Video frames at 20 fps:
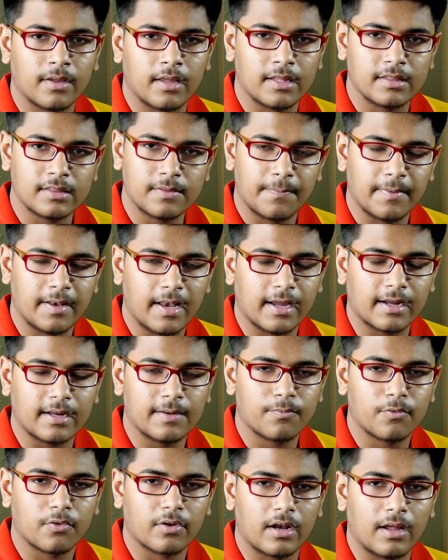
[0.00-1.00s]
In the
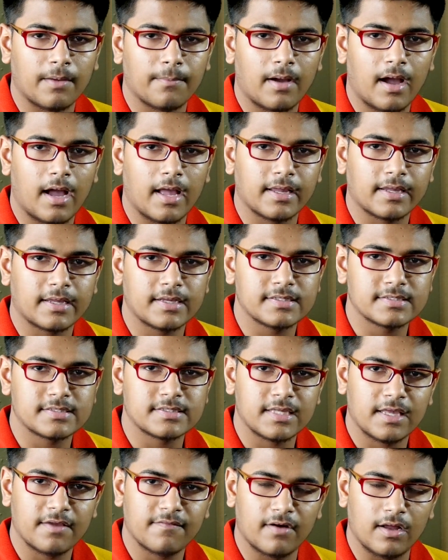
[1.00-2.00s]
PINNACLE program, I can
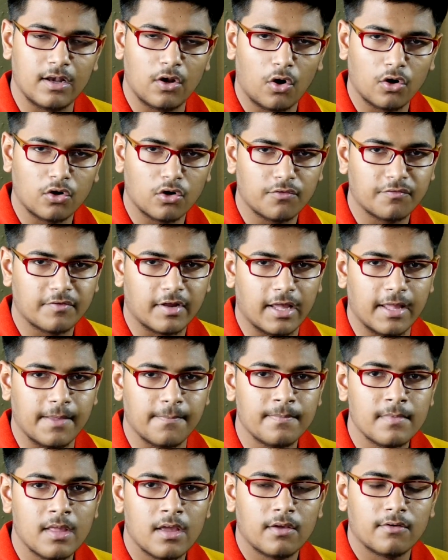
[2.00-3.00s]
save a lot of
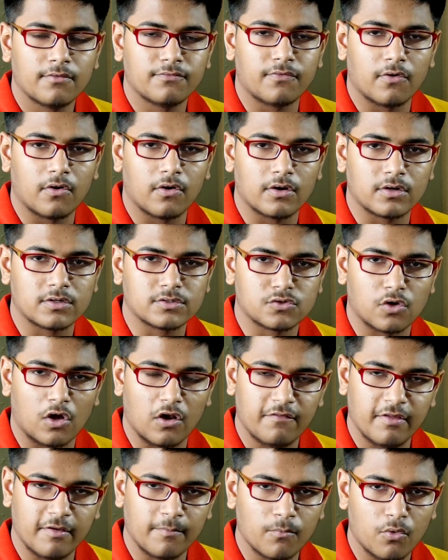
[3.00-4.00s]
time for
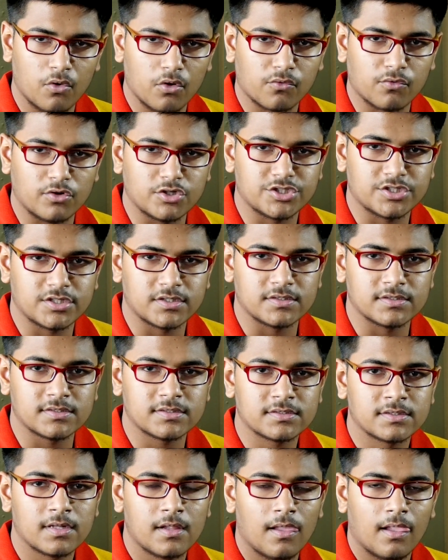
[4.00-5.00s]
solving more
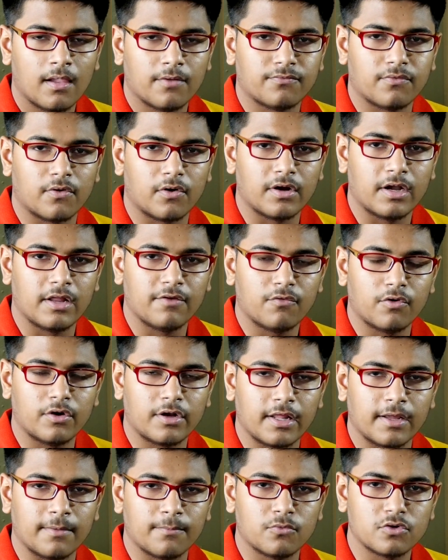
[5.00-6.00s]
questions, for
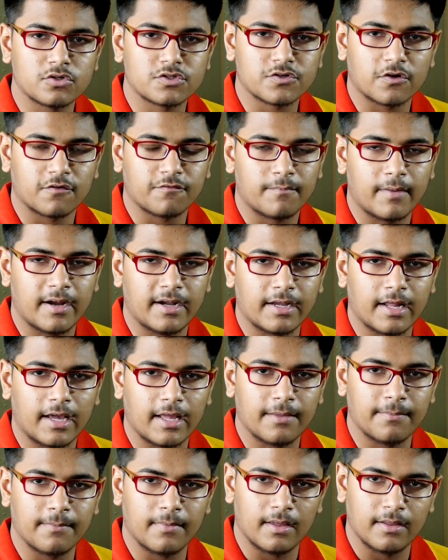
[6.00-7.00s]
devoting most of my
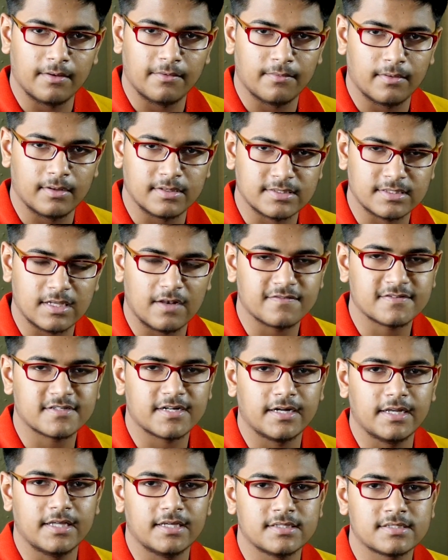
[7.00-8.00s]
time in
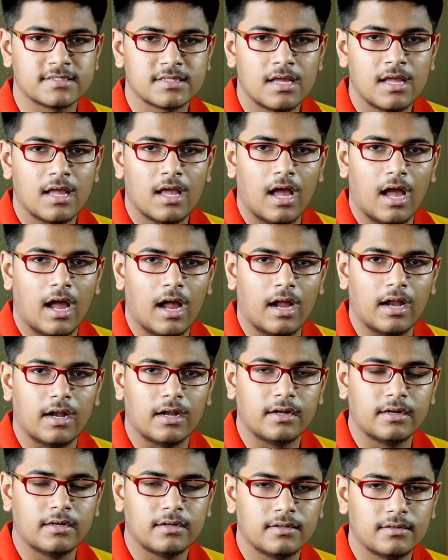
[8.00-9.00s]
self-studies,
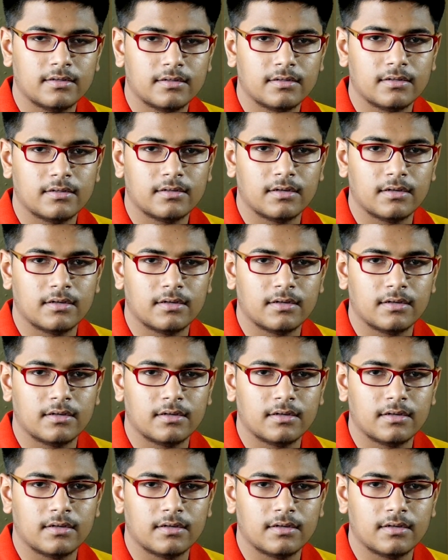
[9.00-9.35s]
and